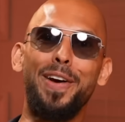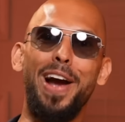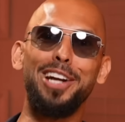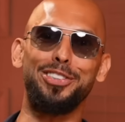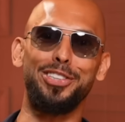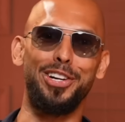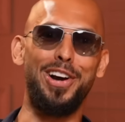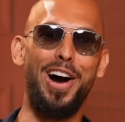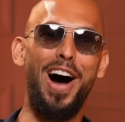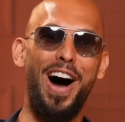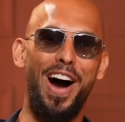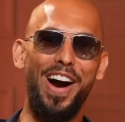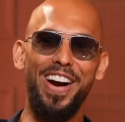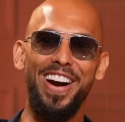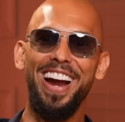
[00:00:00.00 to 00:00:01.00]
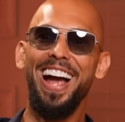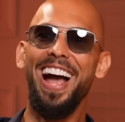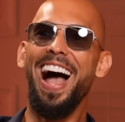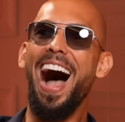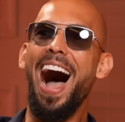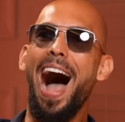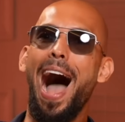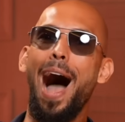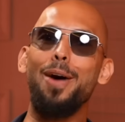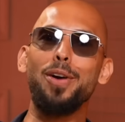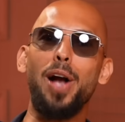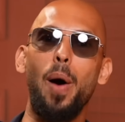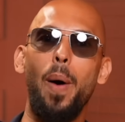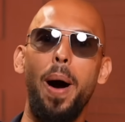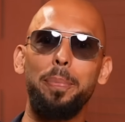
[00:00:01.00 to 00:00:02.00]
crash a car... I'll
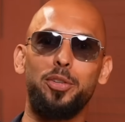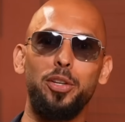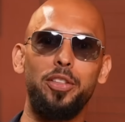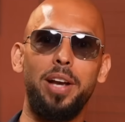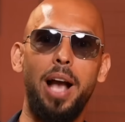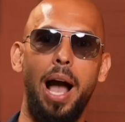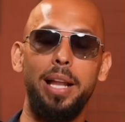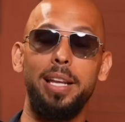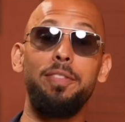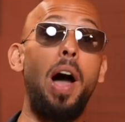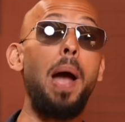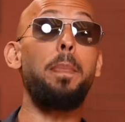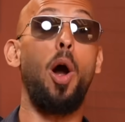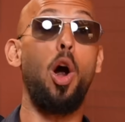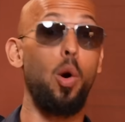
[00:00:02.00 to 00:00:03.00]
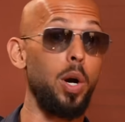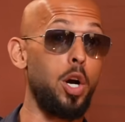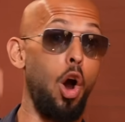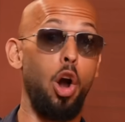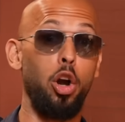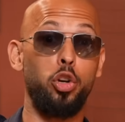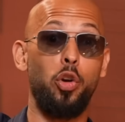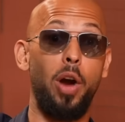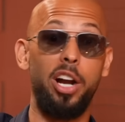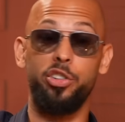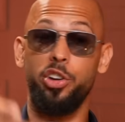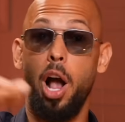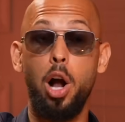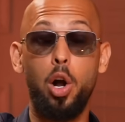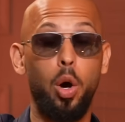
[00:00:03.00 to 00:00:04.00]
go up to the guy. If I borrow a car and crash
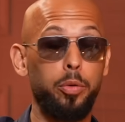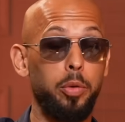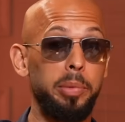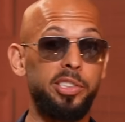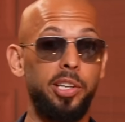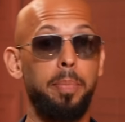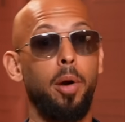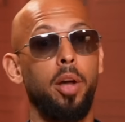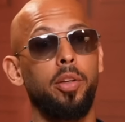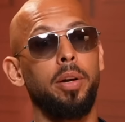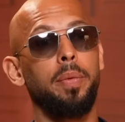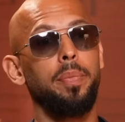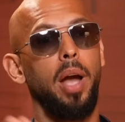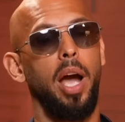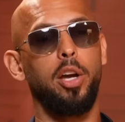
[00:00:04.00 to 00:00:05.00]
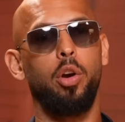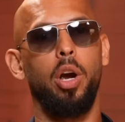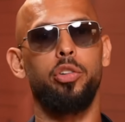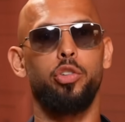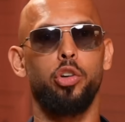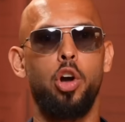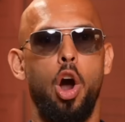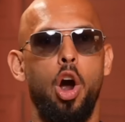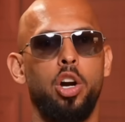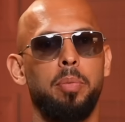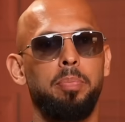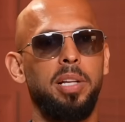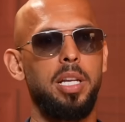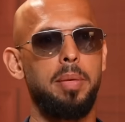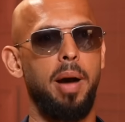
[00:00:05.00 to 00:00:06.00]
it, I'll go up to him and say, brother, I crashed your car,
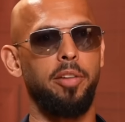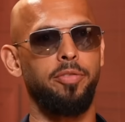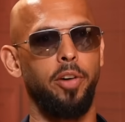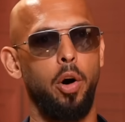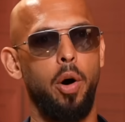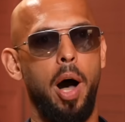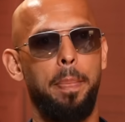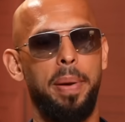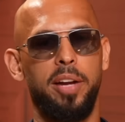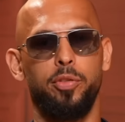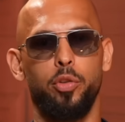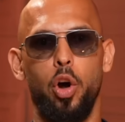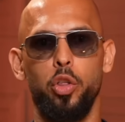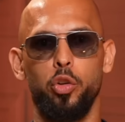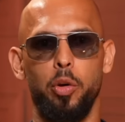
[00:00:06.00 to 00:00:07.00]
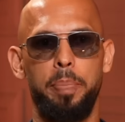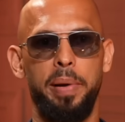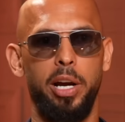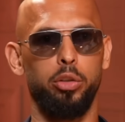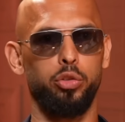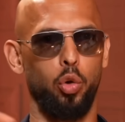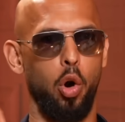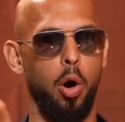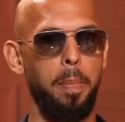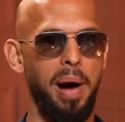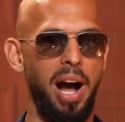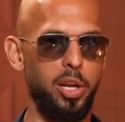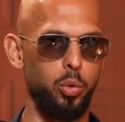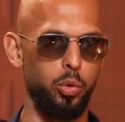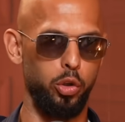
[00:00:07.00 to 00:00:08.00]
completely my fault. I'll pay for all the repairs or I'll
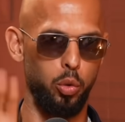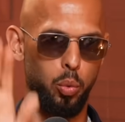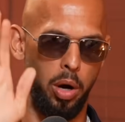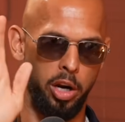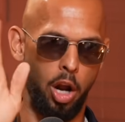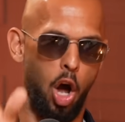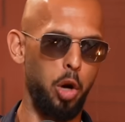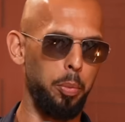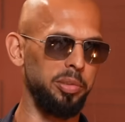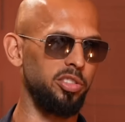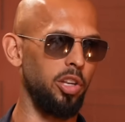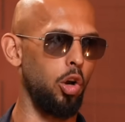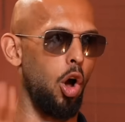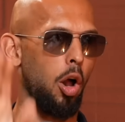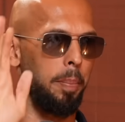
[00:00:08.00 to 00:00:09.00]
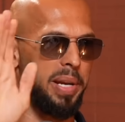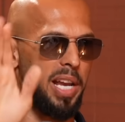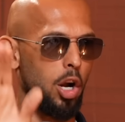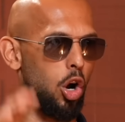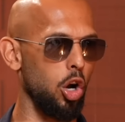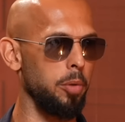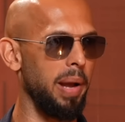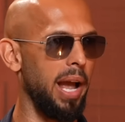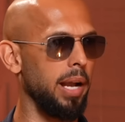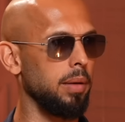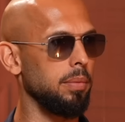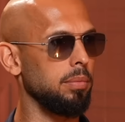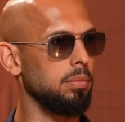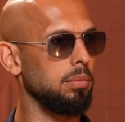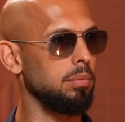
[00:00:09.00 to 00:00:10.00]
buy you a new one, 100% on me. I got your back.
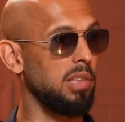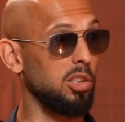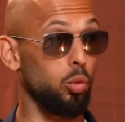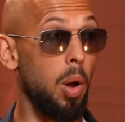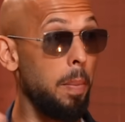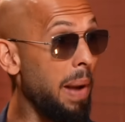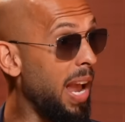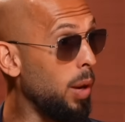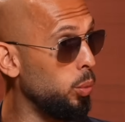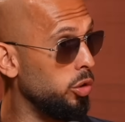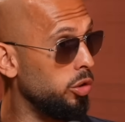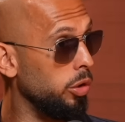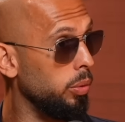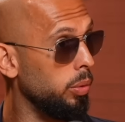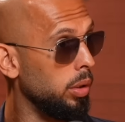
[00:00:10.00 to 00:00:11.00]
That's what a man would do.